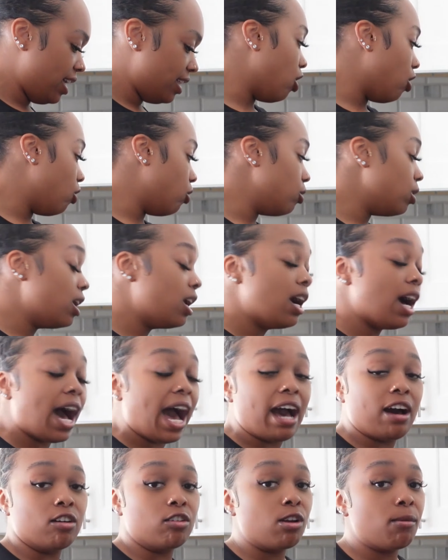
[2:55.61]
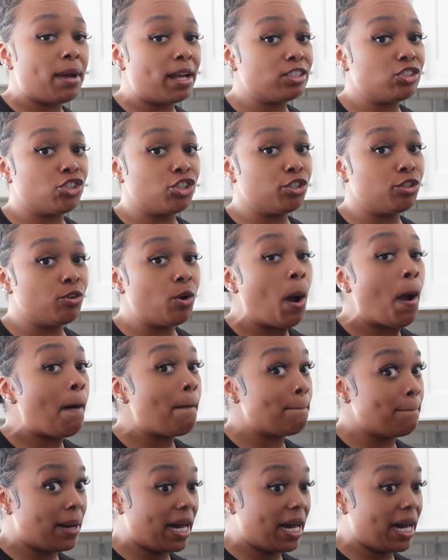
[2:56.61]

So I don't know about you,